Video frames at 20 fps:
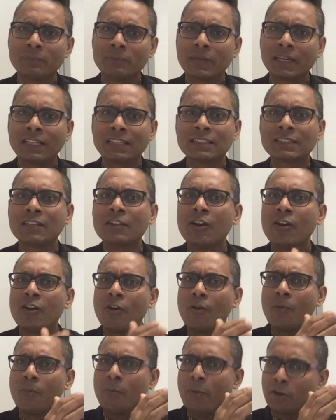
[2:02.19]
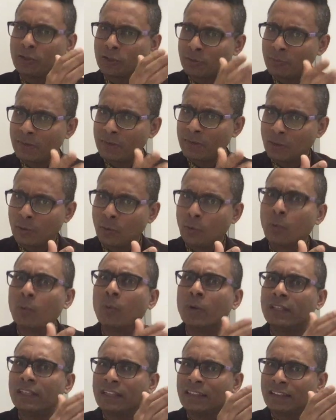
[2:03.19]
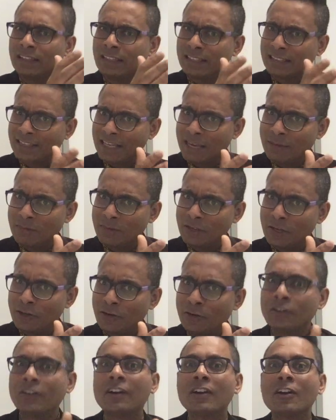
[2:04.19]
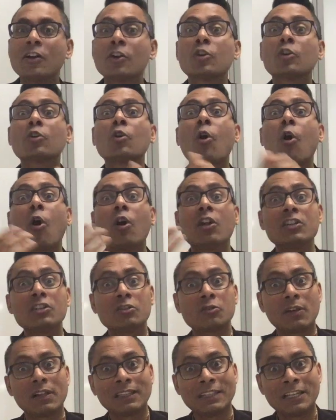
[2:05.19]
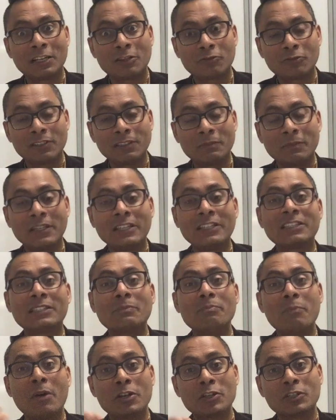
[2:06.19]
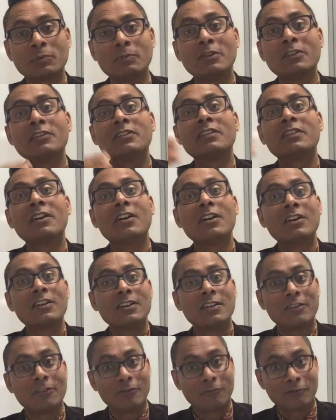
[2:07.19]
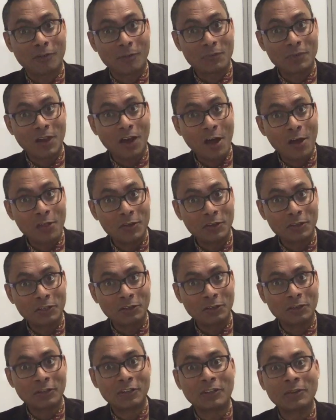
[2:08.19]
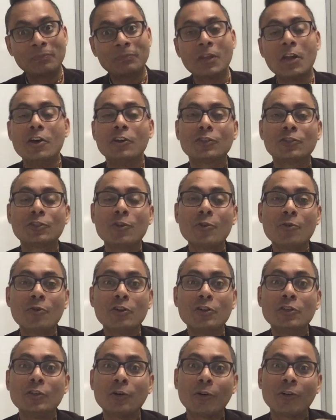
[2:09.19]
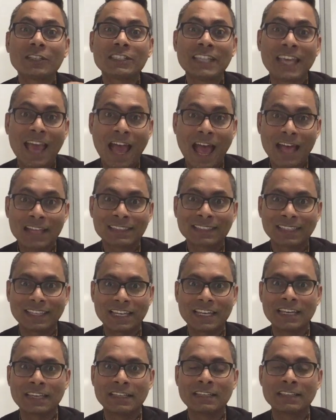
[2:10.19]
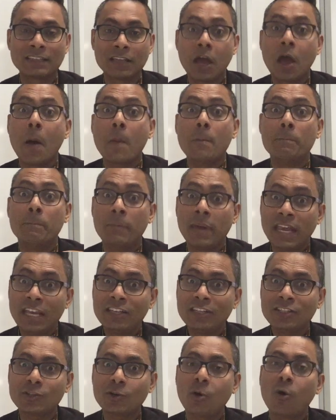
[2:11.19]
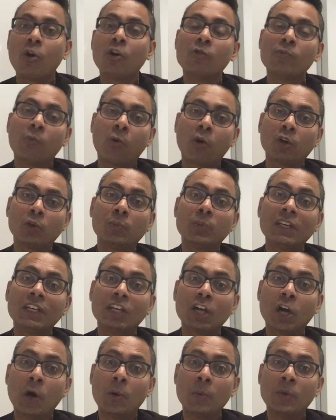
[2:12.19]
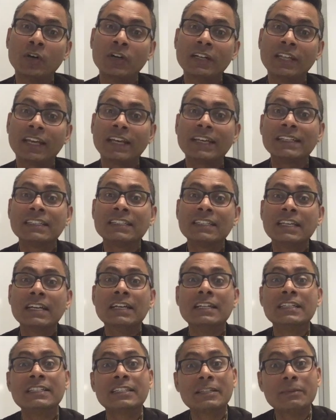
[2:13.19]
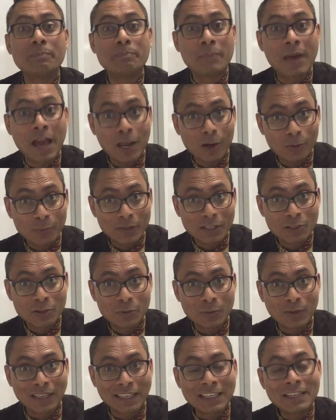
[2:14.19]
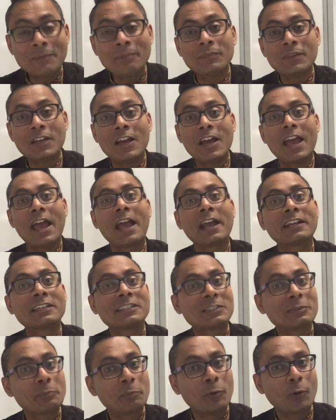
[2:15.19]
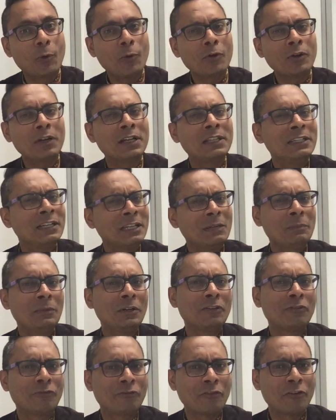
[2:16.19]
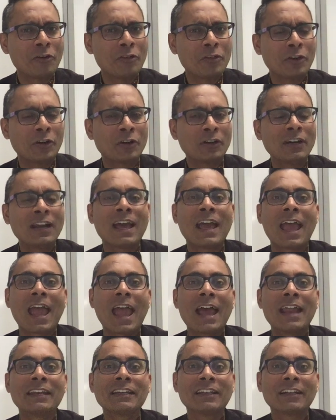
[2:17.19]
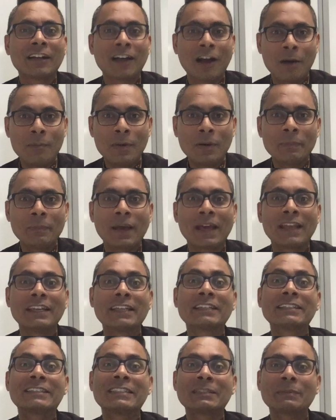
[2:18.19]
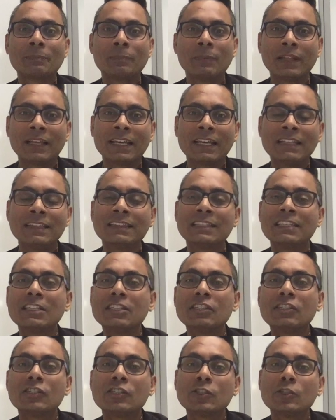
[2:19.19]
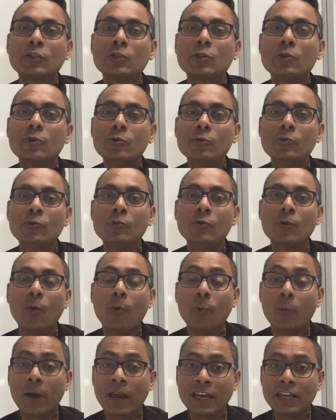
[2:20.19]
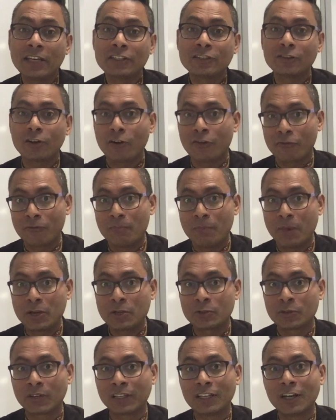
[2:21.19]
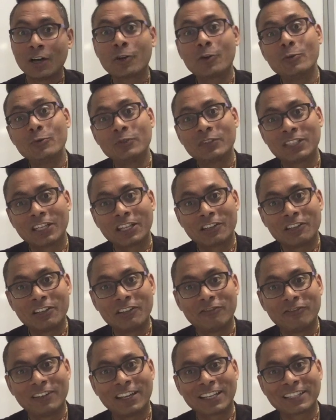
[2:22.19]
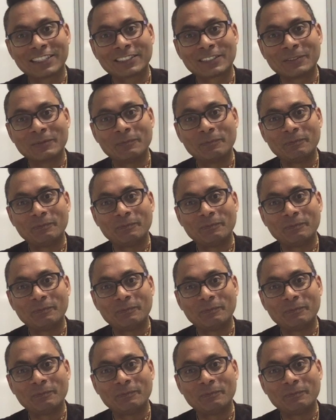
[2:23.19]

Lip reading: means measurement within the same ear, contralateral means measurement from the other ear. So your task is, based on what we covered in tympanometry, explore a little bit further and come up and explain these two ways of measuring acoustic reflex.